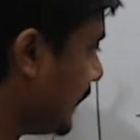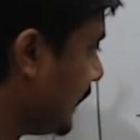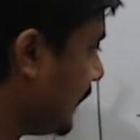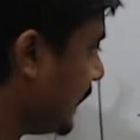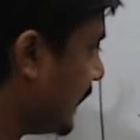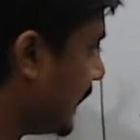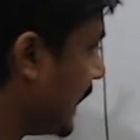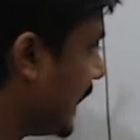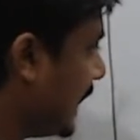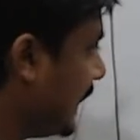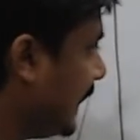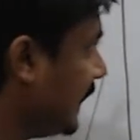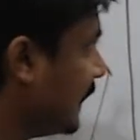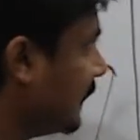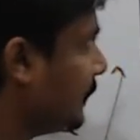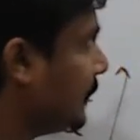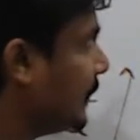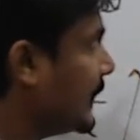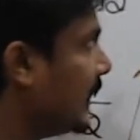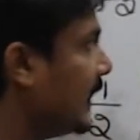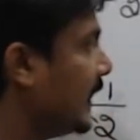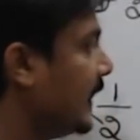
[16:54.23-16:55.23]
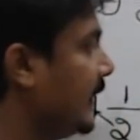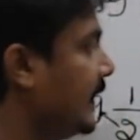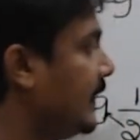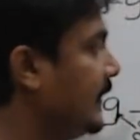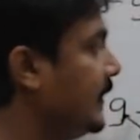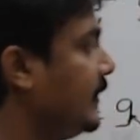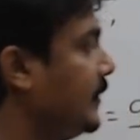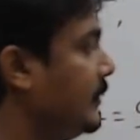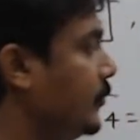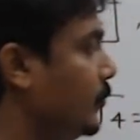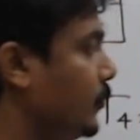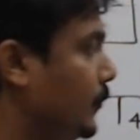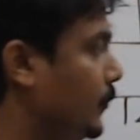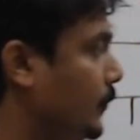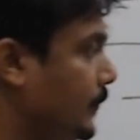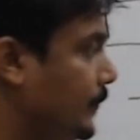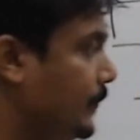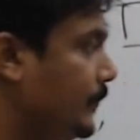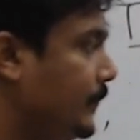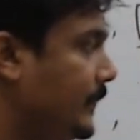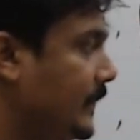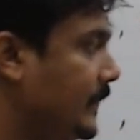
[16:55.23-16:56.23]
9 by
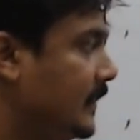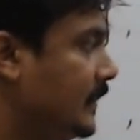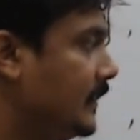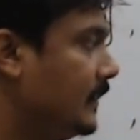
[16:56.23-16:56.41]
2.